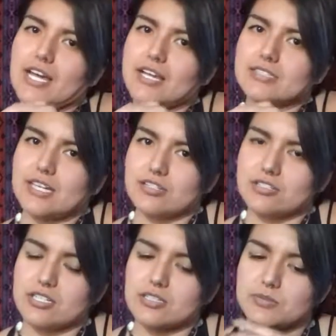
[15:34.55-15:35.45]
as
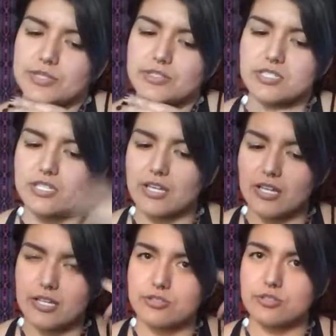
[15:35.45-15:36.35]
actually experiencing
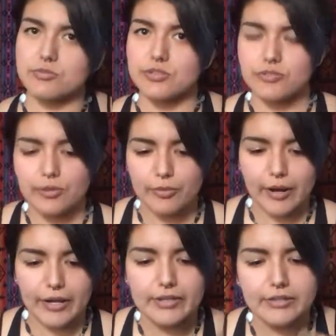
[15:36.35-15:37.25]
it in terms of your
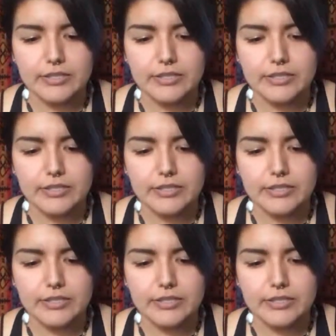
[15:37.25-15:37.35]
brain.